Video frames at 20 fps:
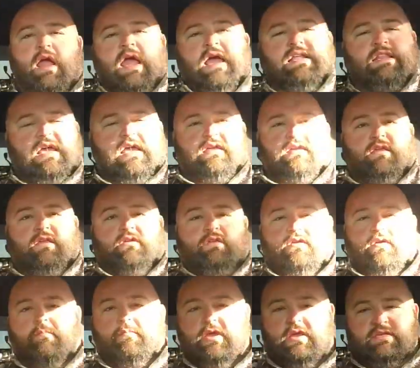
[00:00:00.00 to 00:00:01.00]
I
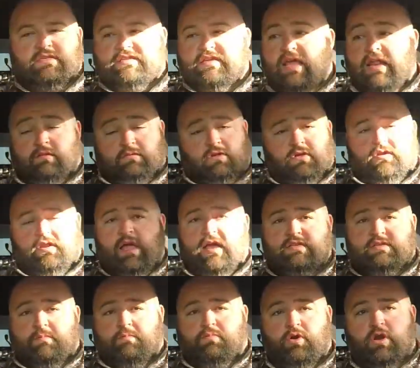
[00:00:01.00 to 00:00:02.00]
mean, you see it looked like
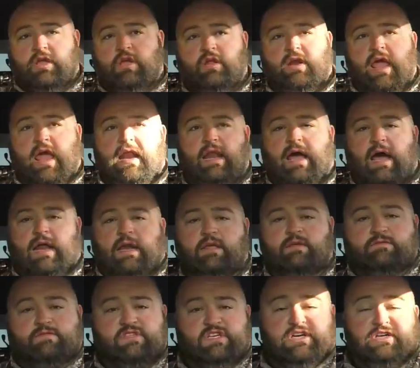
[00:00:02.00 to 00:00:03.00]
it has a pretty good head on
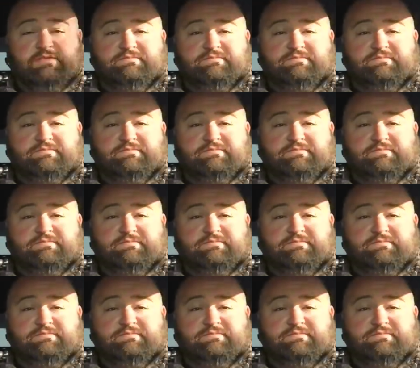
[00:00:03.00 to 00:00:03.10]
it. So